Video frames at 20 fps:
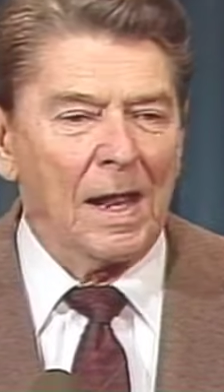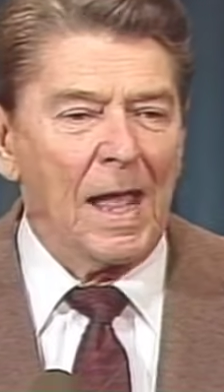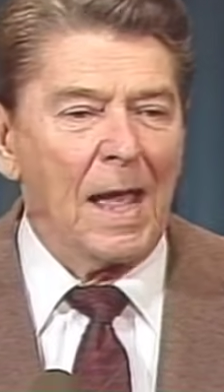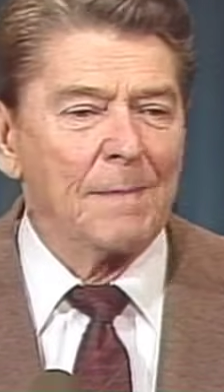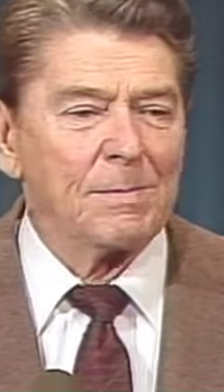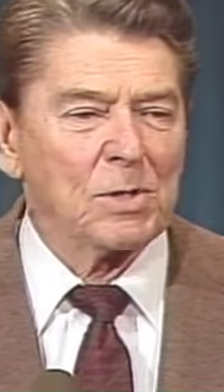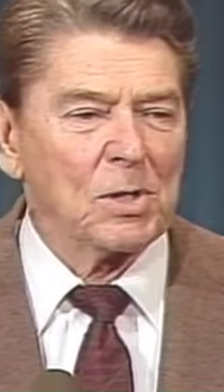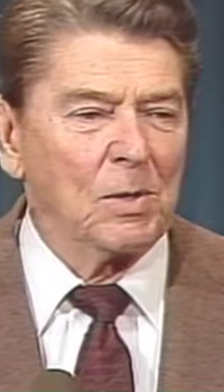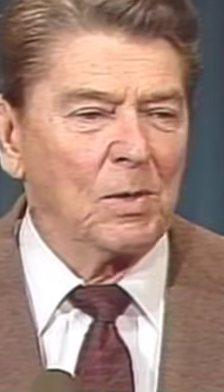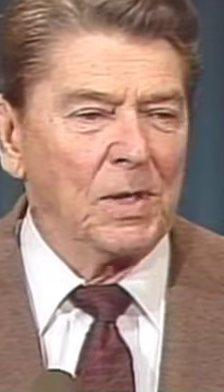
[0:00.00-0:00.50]

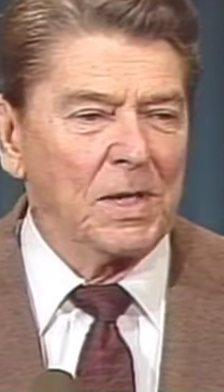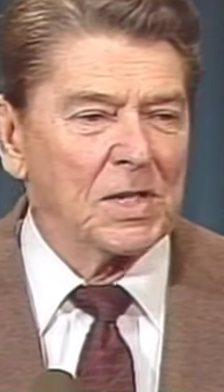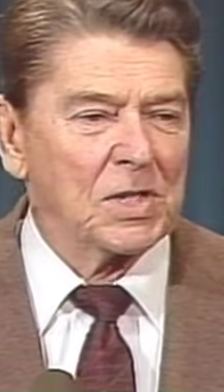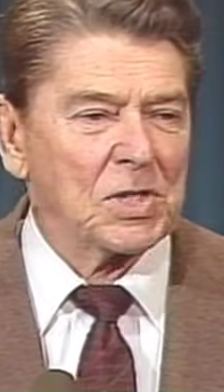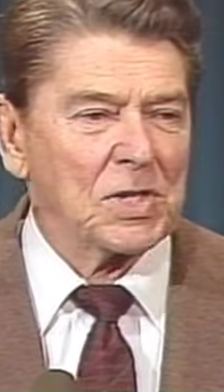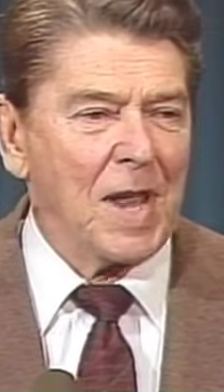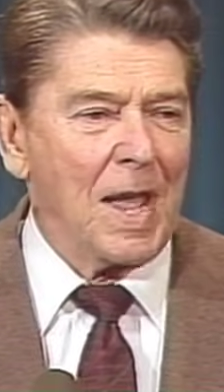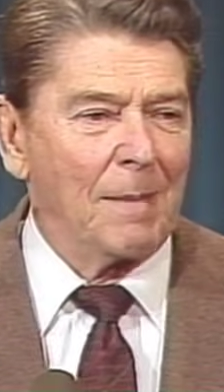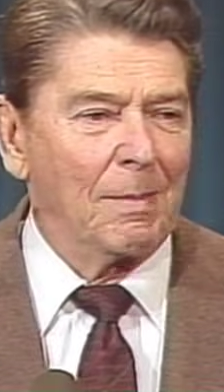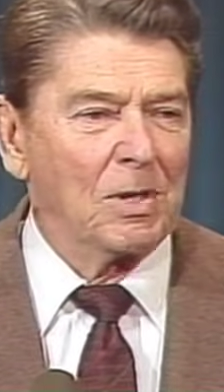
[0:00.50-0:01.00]
absolutely
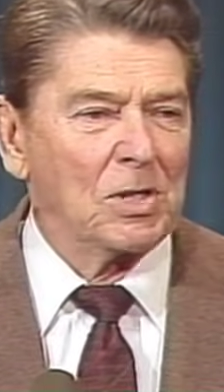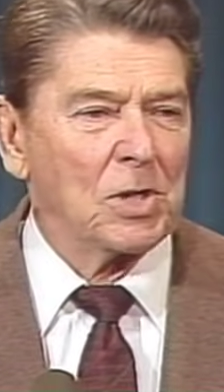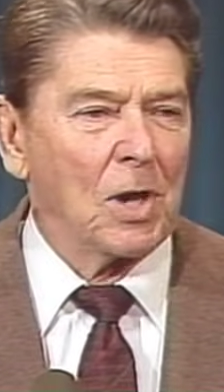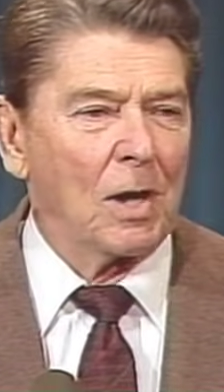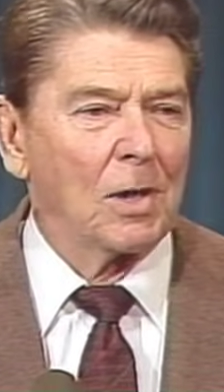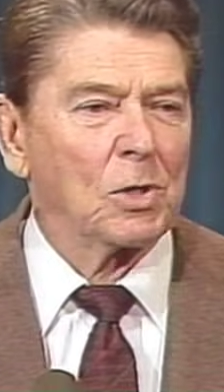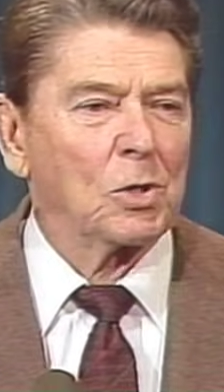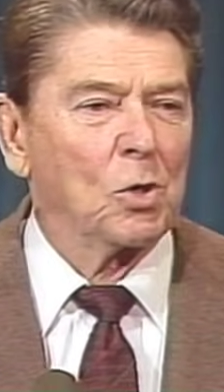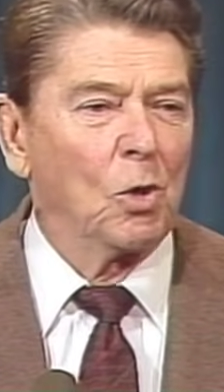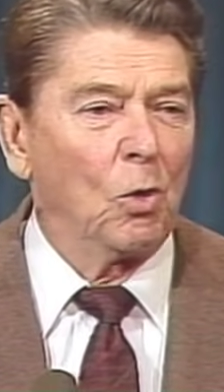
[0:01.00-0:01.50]
establish are
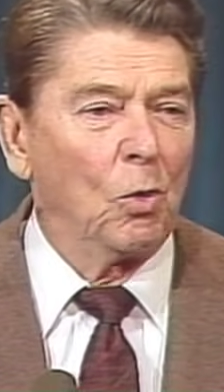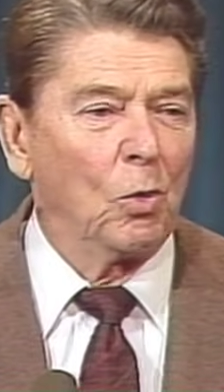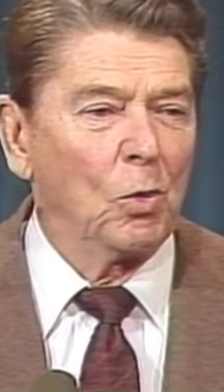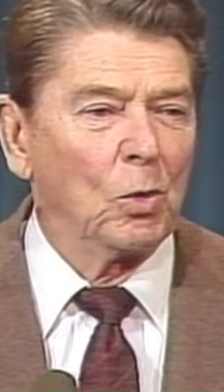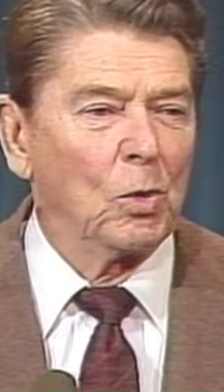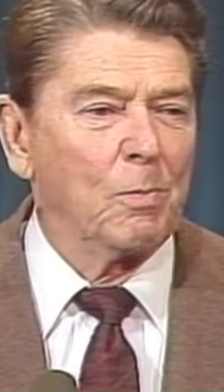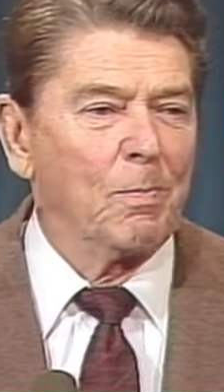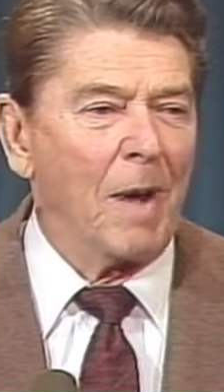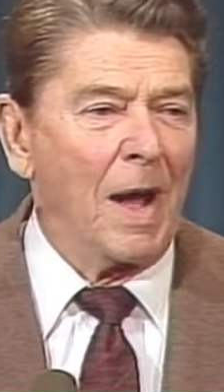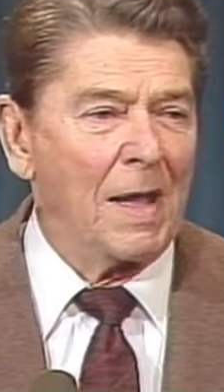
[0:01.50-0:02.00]

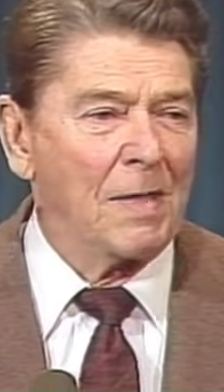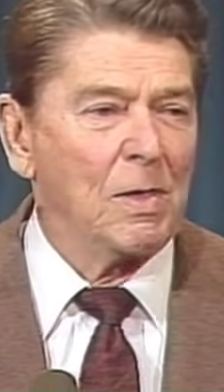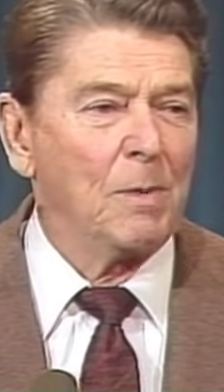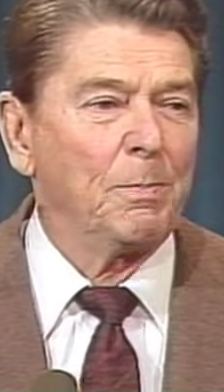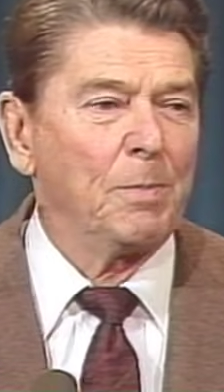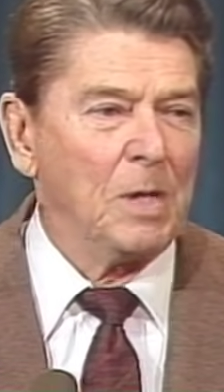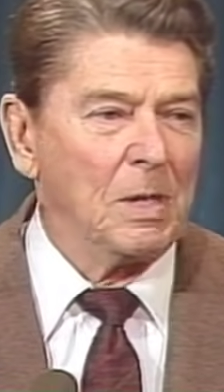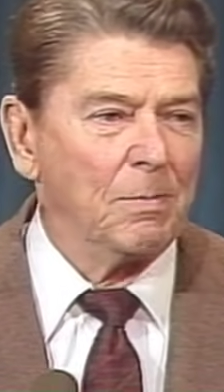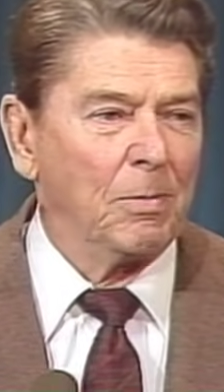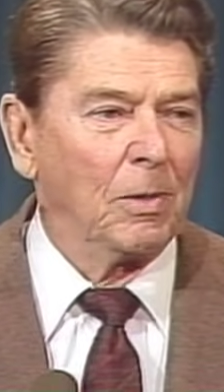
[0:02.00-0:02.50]
told by the
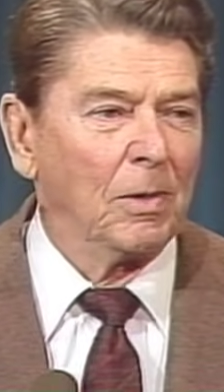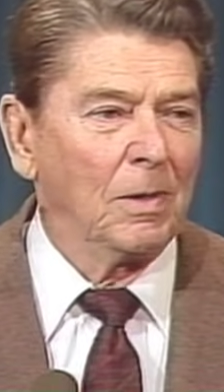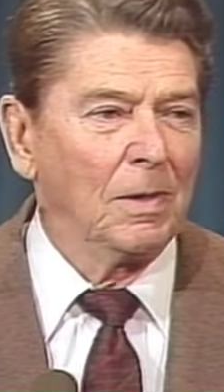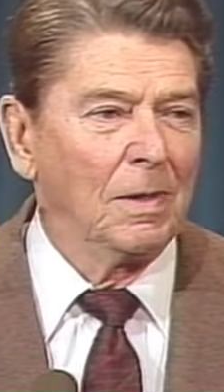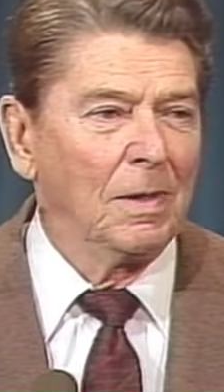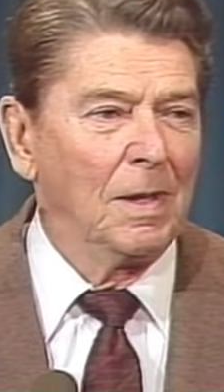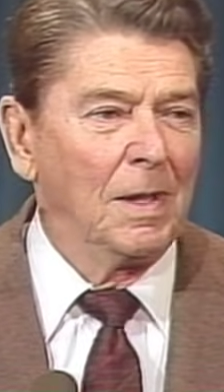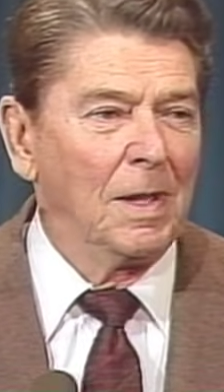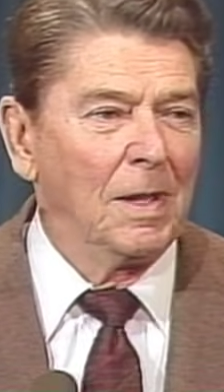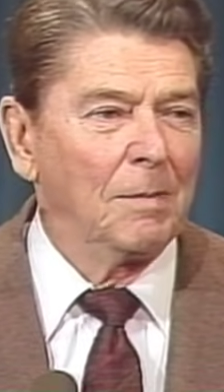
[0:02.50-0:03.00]
people
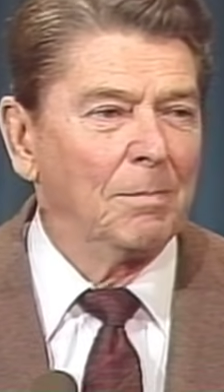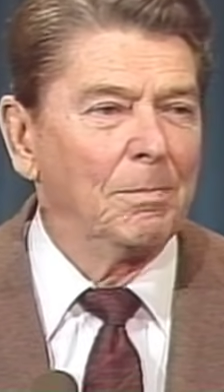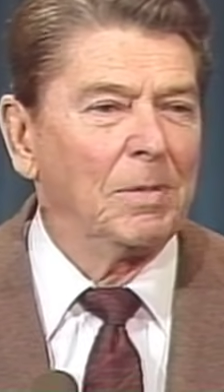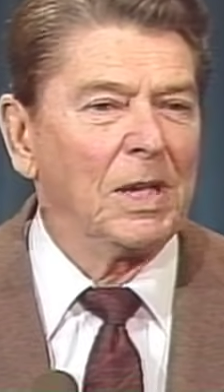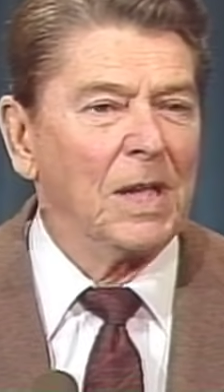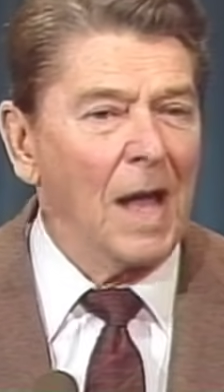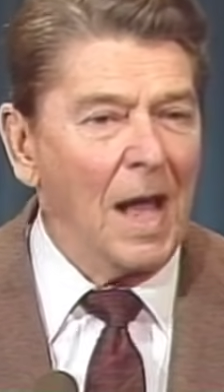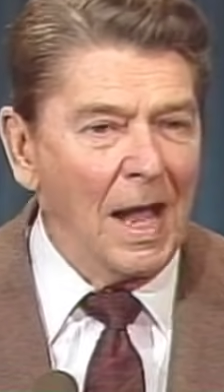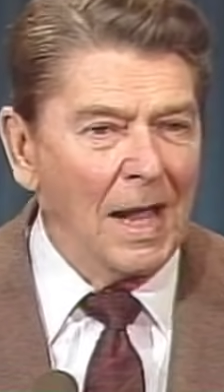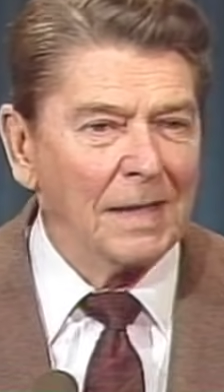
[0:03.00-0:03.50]

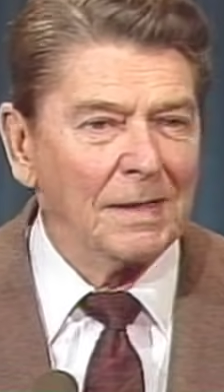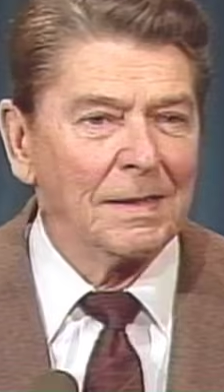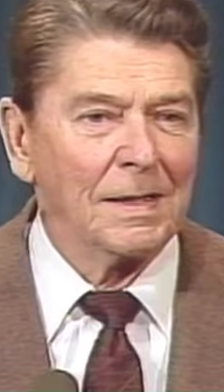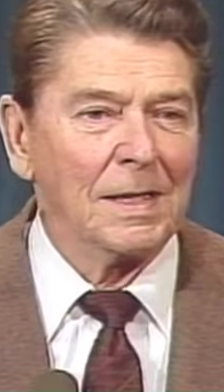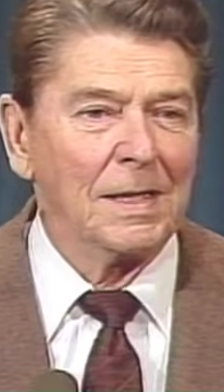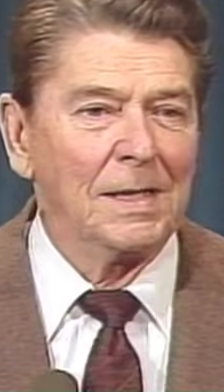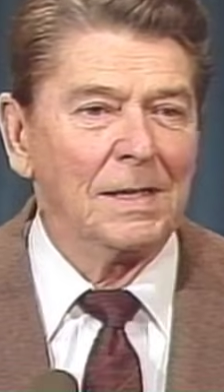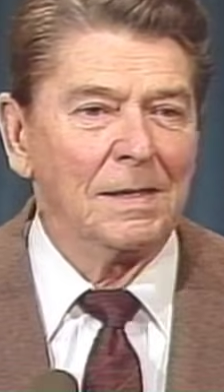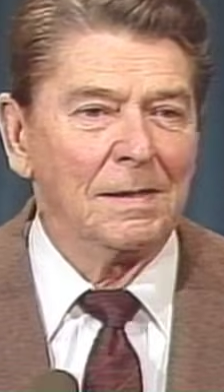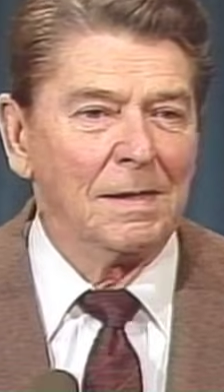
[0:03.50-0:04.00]
behind
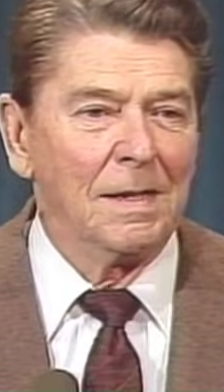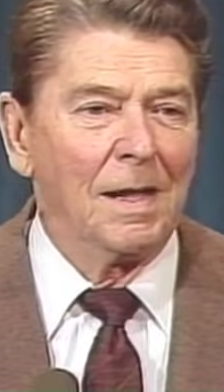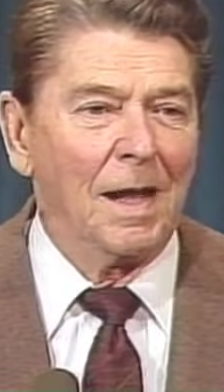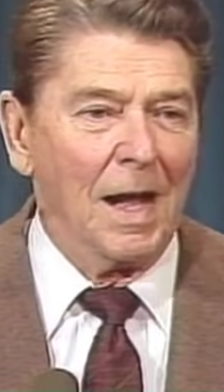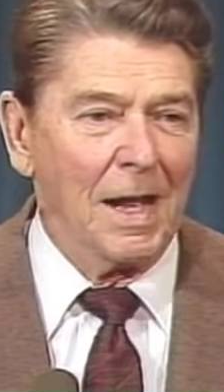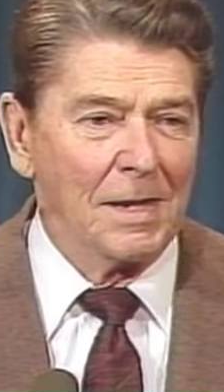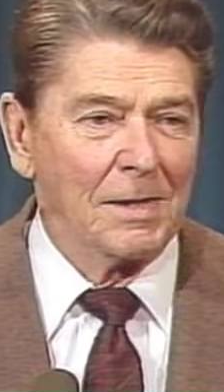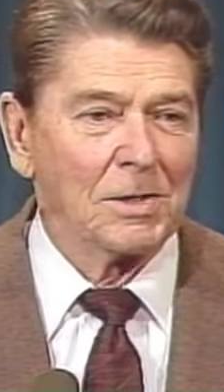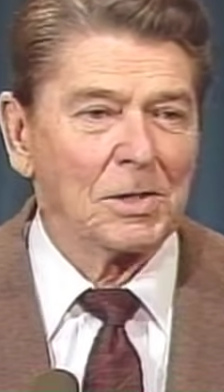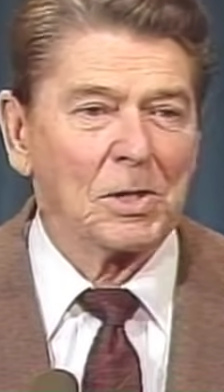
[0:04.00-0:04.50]
the
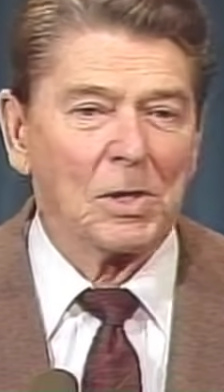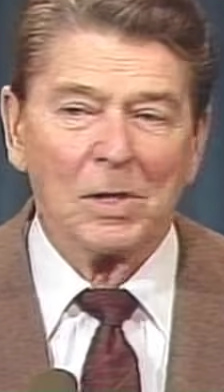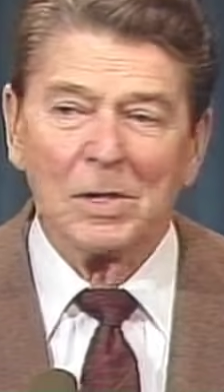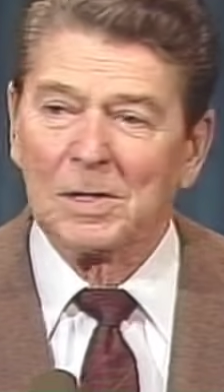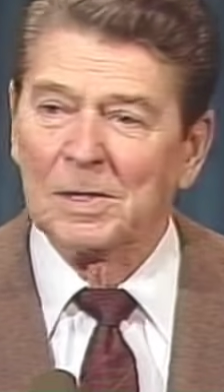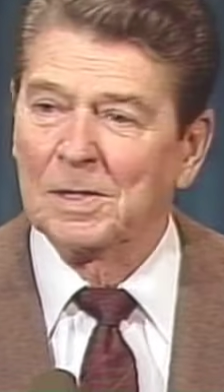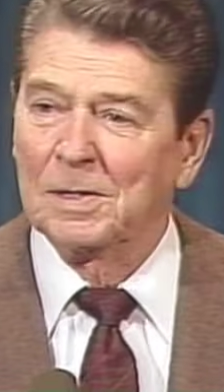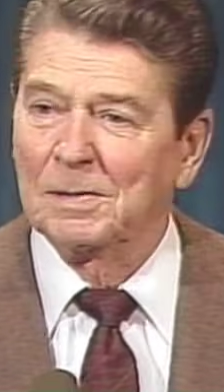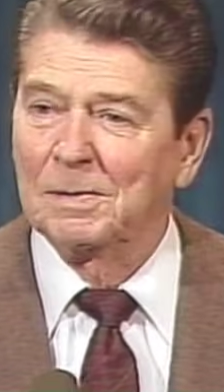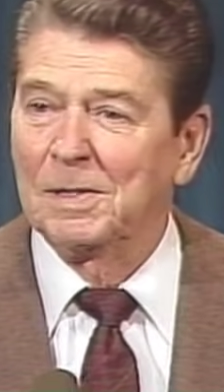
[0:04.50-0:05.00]
Iron
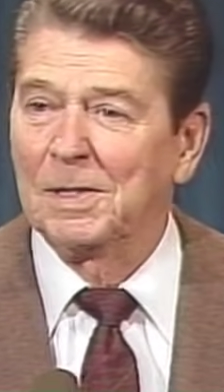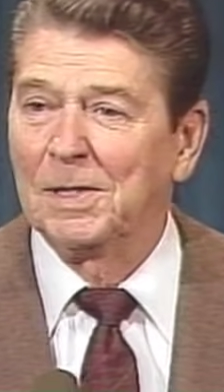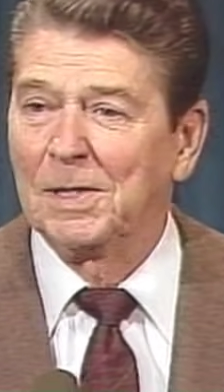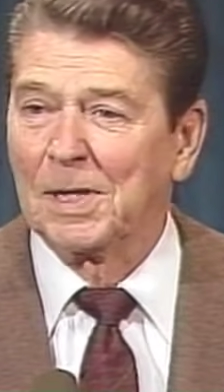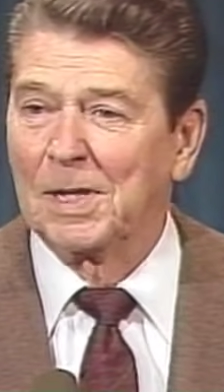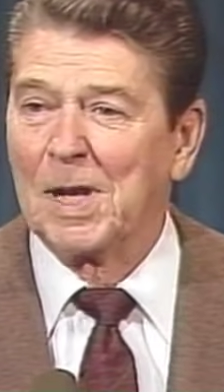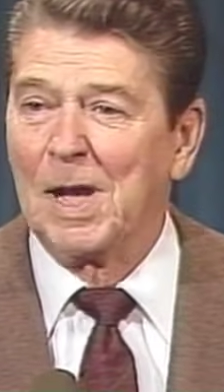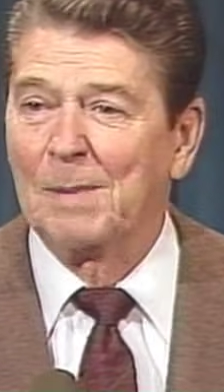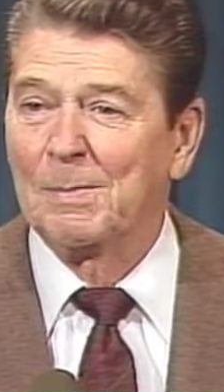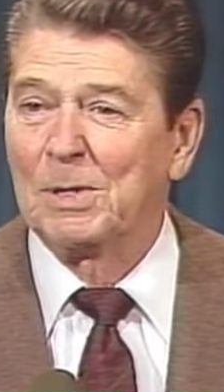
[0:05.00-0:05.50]
Curtain in the
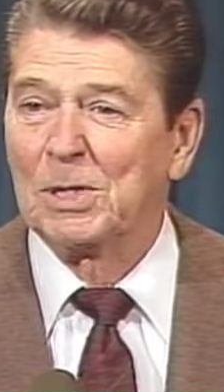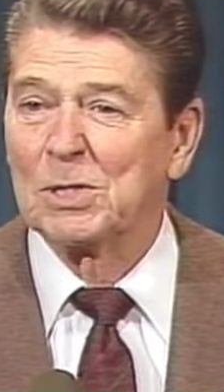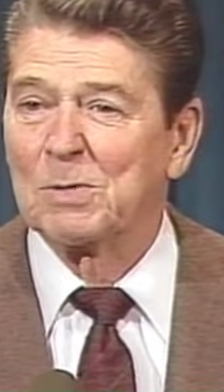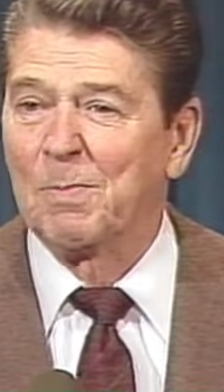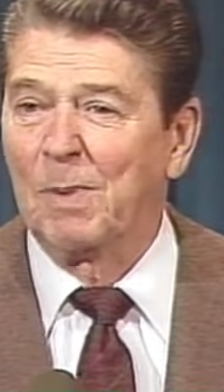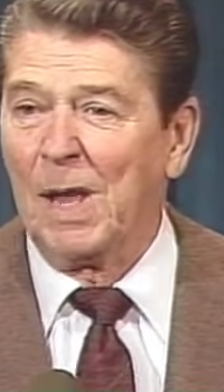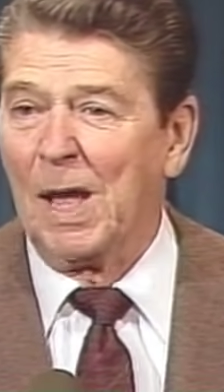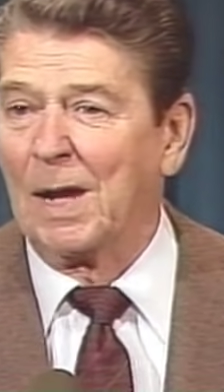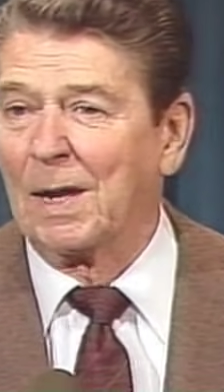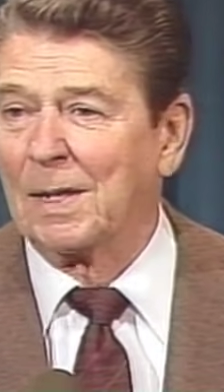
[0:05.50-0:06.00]
communist
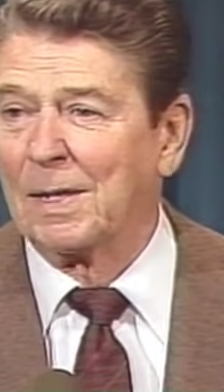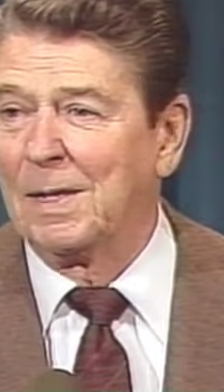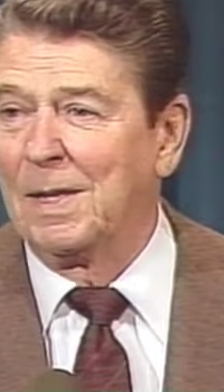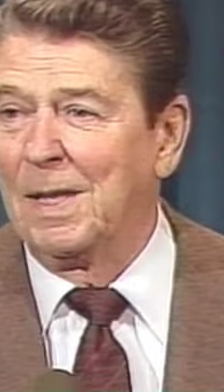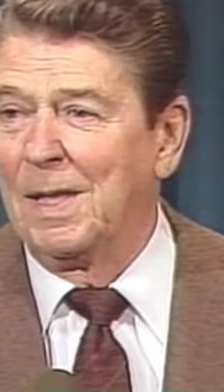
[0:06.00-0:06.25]
bloc,